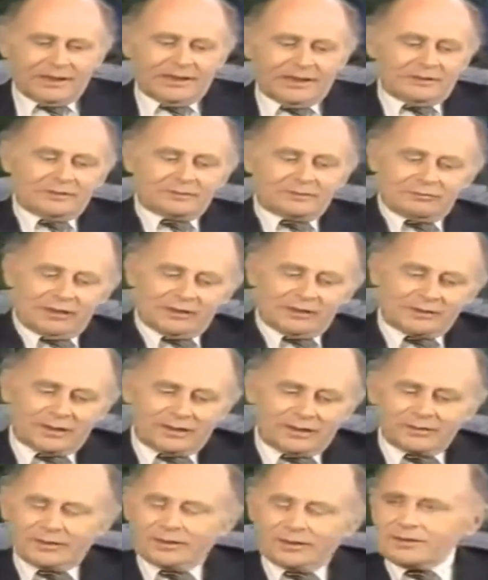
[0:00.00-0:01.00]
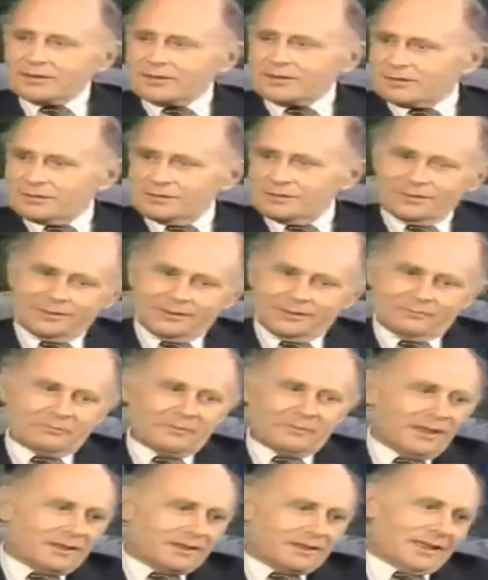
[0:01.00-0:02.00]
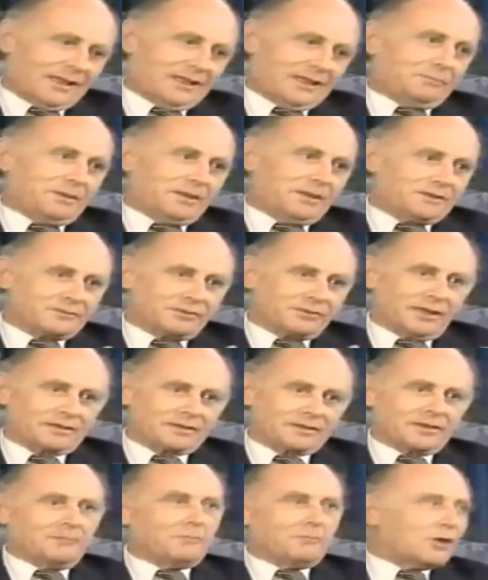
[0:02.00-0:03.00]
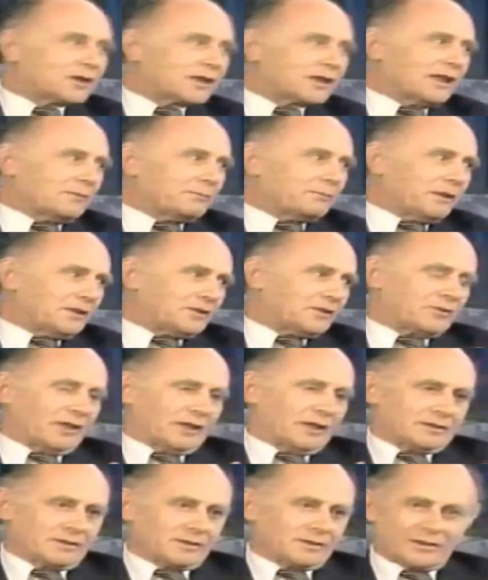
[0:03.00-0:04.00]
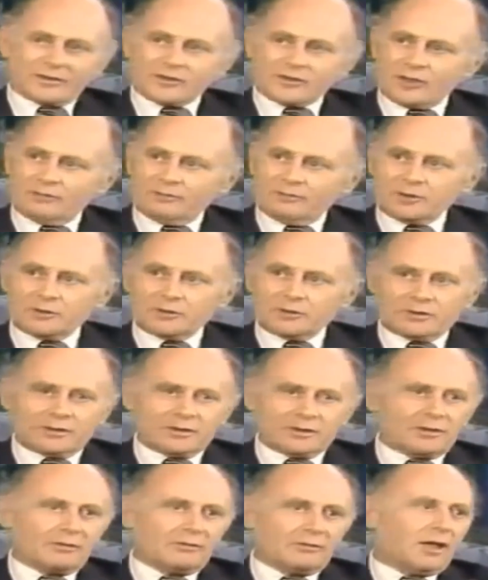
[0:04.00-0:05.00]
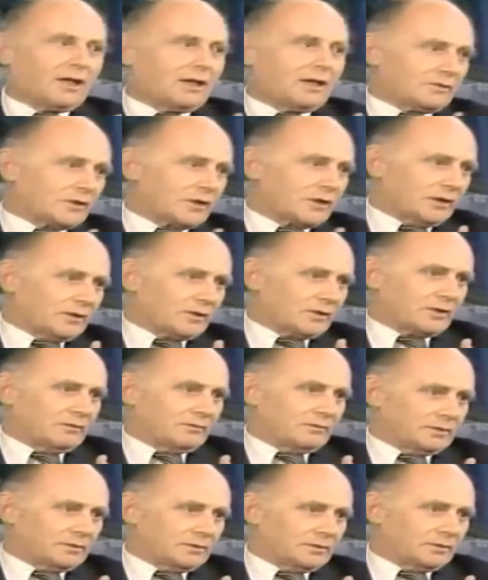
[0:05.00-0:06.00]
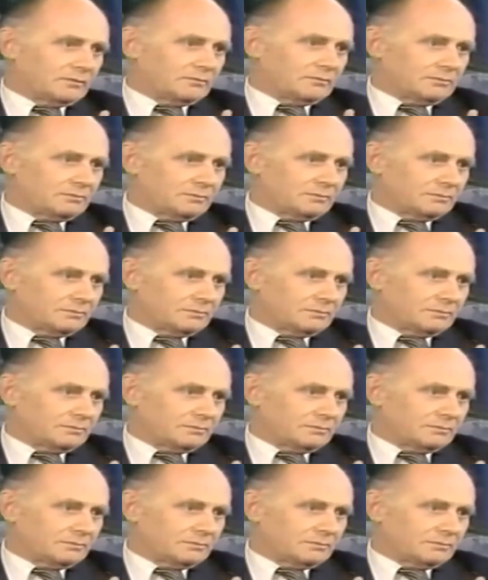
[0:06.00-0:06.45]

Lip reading: And you run down the list, Caterpillar tractor. There are more Caterpillar tractors in the Soviet Union than there are outside the Soviet Union.